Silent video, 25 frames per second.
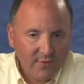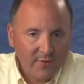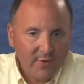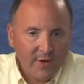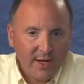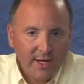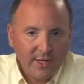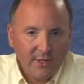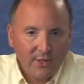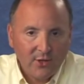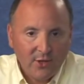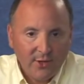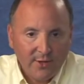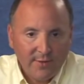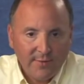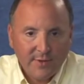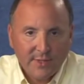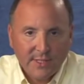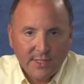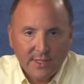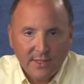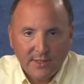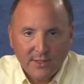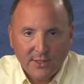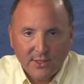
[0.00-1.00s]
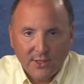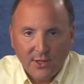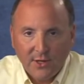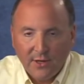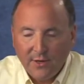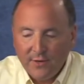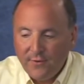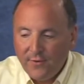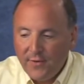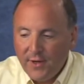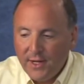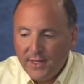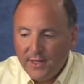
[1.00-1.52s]
fine and all of a sudden
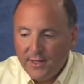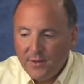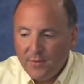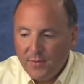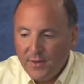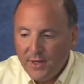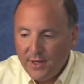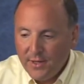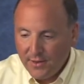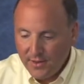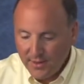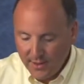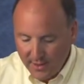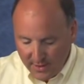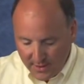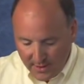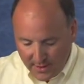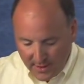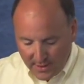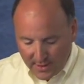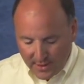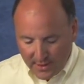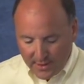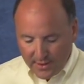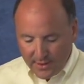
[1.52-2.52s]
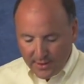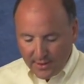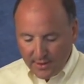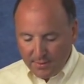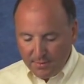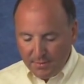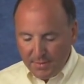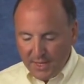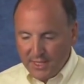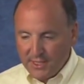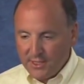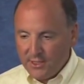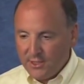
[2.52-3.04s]
started failing with the
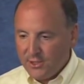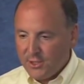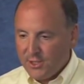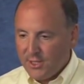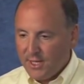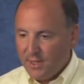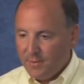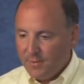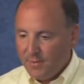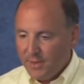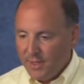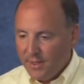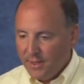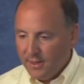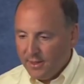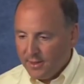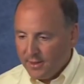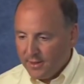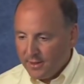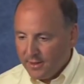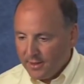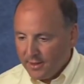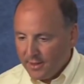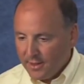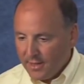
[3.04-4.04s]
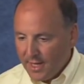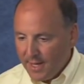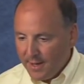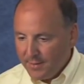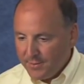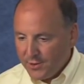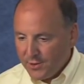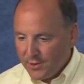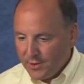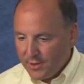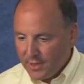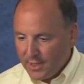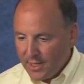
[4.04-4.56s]
message that we
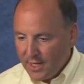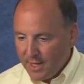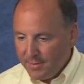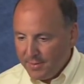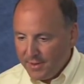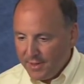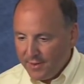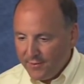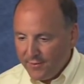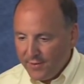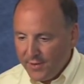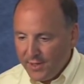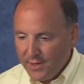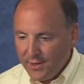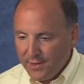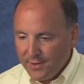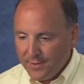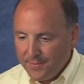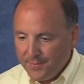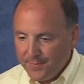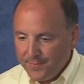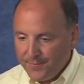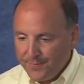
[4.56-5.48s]
captured a copy of here